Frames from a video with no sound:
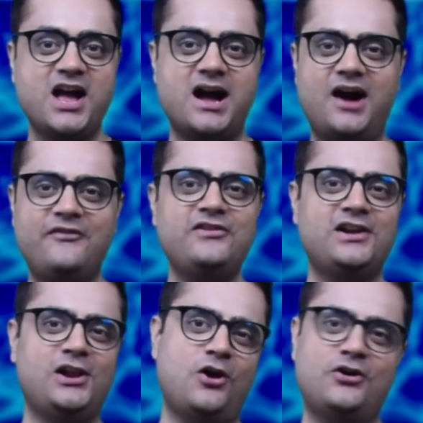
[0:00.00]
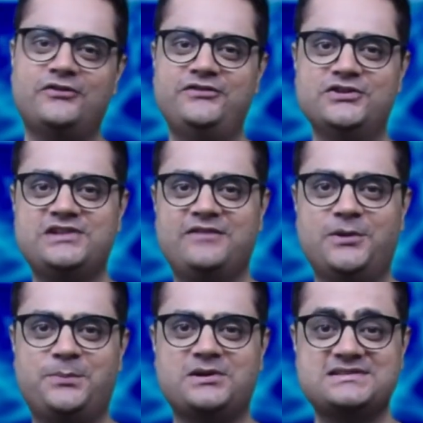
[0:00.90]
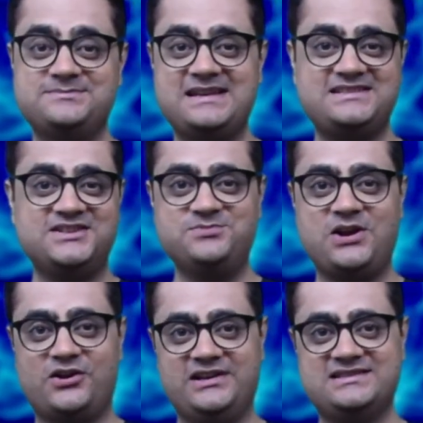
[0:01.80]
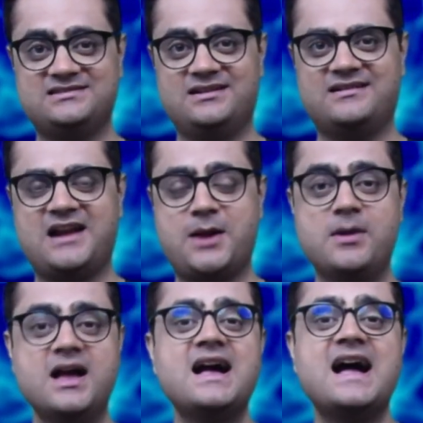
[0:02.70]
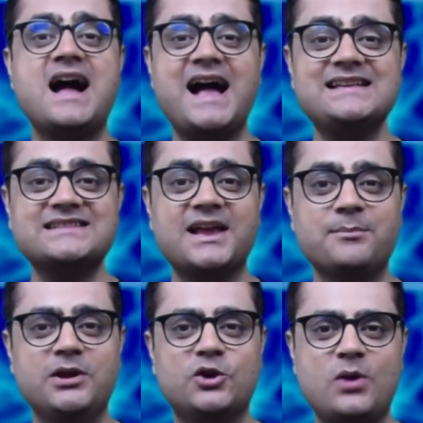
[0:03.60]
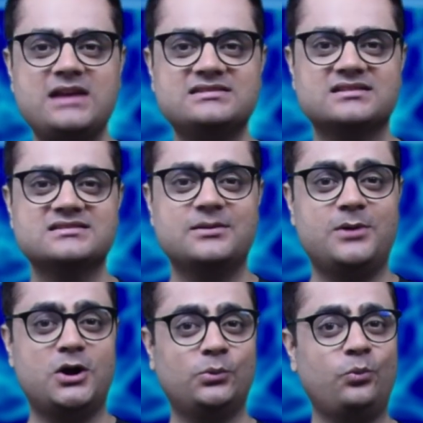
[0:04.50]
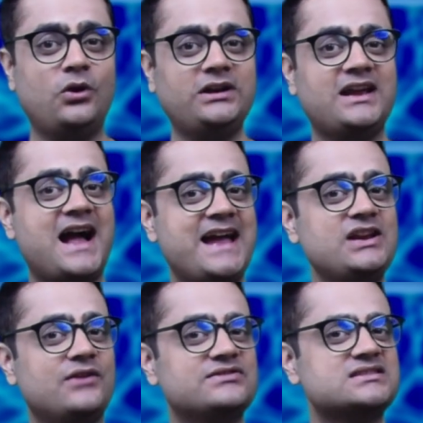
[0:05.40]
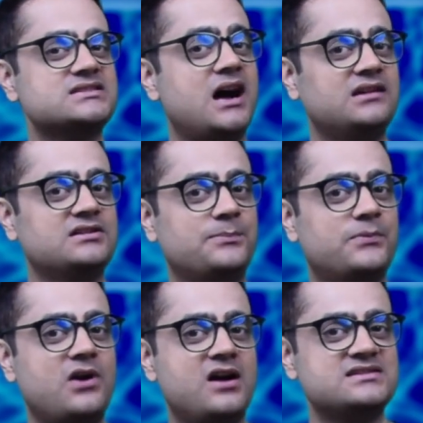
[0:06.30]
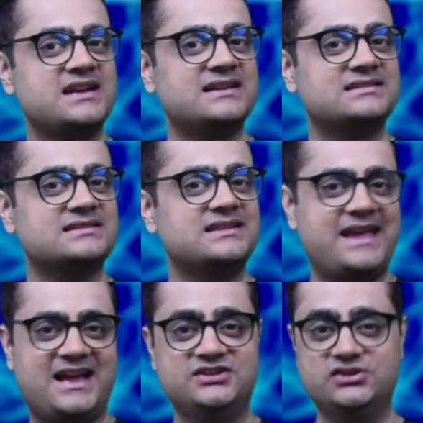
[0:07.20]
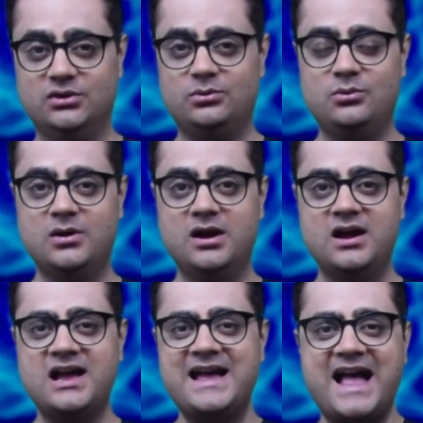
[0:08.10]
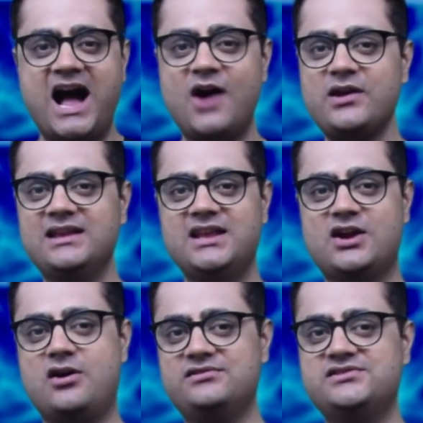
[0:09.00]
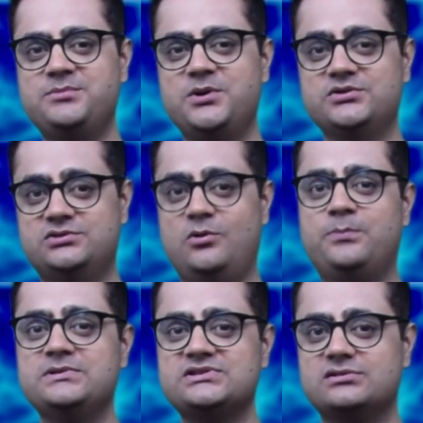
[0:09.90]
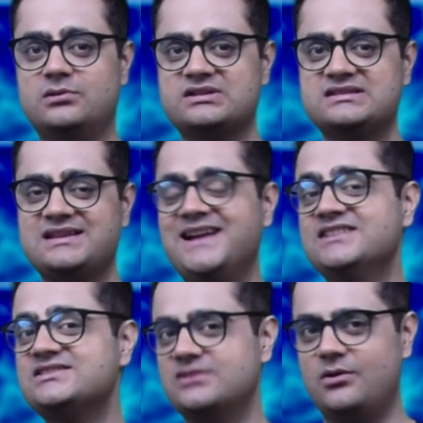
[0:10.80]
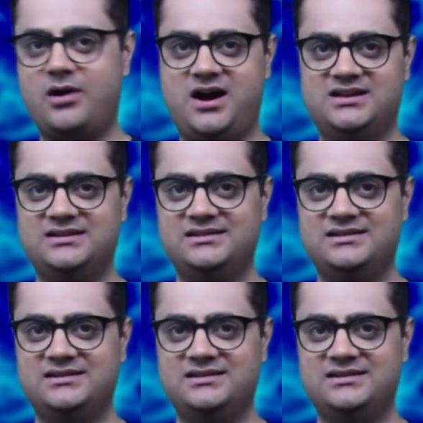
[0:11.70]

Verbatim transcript: Often, a lot of new developers message me on Instagram asking me questions about what kind of startup projects they can do, how can they contribute to open source, and so on.